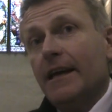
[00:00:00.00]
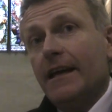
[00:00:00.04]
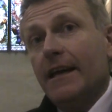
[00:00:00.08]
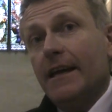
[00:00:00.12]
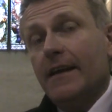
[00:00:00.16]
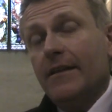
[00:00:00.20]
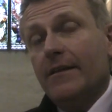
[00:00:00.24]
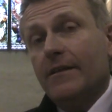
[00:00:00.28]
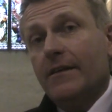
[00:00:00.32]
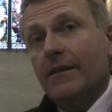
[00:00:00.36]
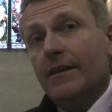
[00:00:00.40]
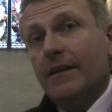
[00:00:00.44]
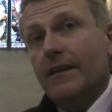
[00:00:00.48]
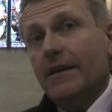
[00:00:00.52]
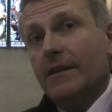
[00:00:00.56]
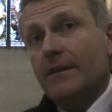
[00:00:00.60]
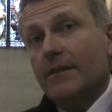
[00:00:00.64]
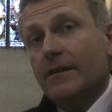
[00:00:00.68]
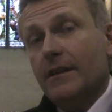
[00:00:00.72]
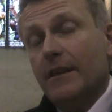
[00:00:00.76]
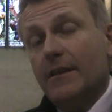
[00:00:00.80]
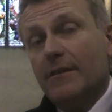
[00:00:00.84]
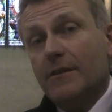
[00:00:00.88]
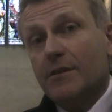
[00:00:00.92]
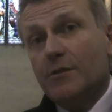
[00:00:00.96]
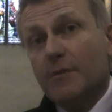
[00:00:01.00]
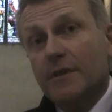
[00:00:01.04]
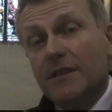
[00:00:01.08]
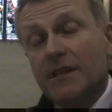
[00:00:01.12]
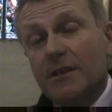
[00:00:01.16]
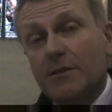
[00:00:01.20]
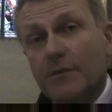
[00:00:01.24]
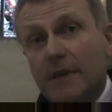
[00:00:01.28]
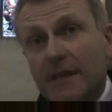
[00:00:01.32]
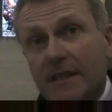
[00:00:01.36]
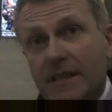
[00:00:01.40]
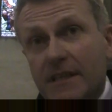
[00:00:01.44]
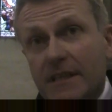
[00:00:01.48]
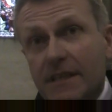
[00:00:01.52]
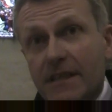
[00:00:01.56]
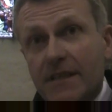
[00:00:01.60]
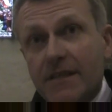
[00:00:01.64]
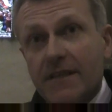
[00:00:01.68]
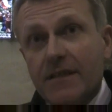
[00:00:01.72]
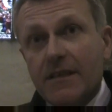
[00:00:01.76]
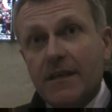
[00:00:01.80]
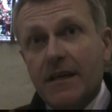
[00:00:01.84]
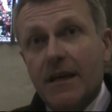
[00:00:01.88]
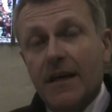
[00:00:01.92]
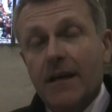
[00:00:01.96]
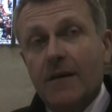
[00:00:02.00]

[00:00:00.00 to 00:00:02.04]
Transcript: 2020s